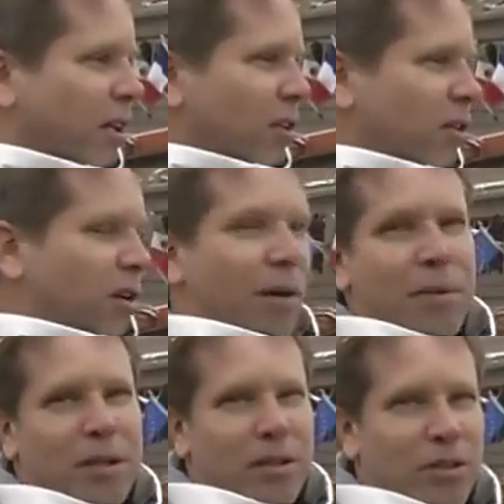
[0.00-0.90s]
So come
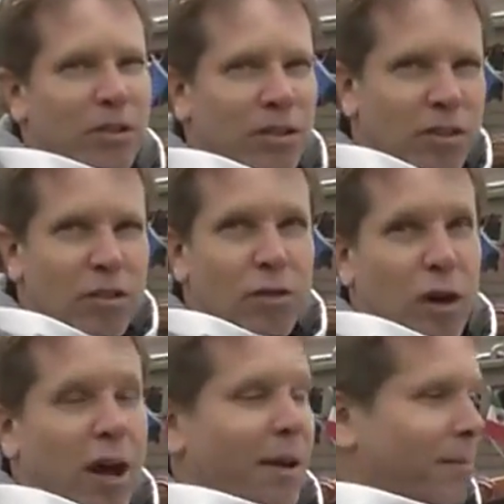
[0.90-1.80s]
in and
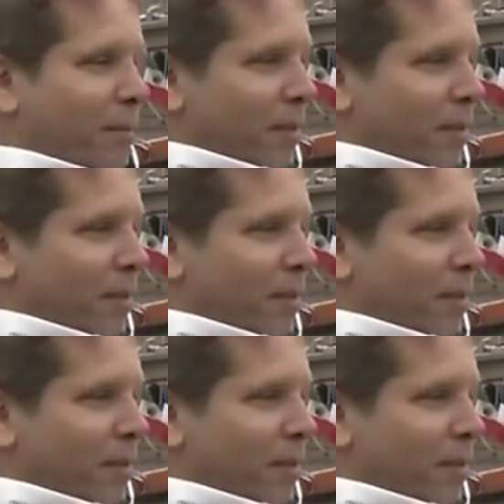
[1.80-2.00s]
try them.